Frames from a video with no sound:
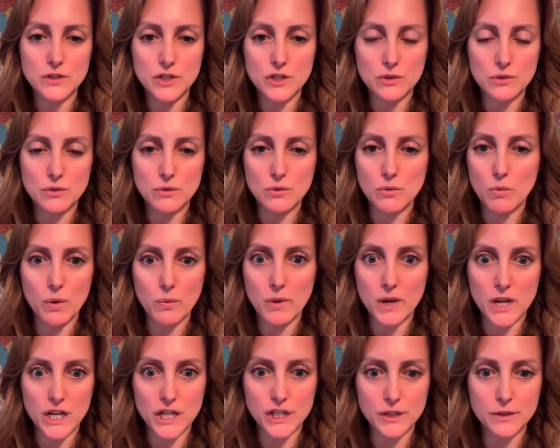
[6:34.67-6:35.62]
What are we
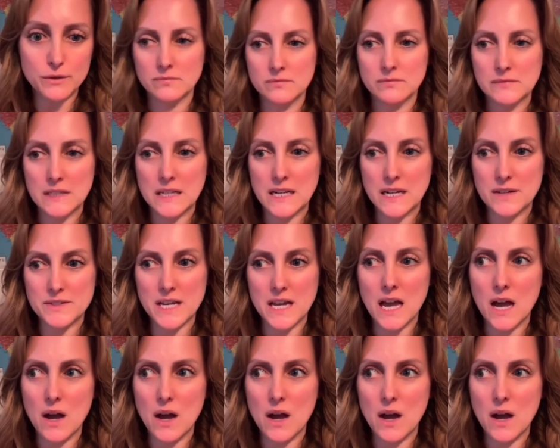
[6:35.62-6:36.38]
gonna do? And I was like,